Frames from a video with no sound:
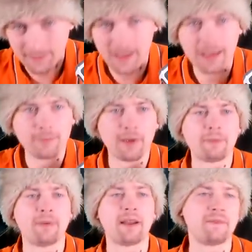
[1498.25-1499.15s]
Bye,
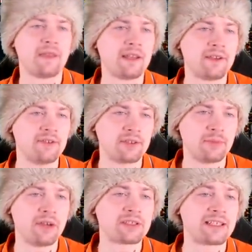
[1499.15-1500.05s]
bye, bye, thank you
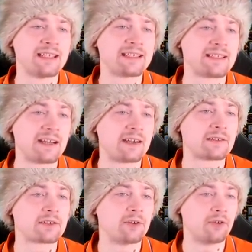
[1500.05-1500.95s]
so much. Let's
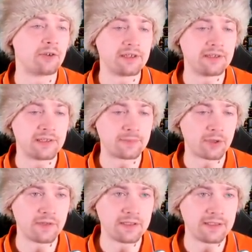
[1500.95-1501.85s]
start coring these
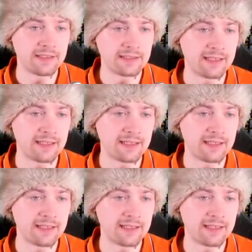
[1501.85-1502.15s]
provinces.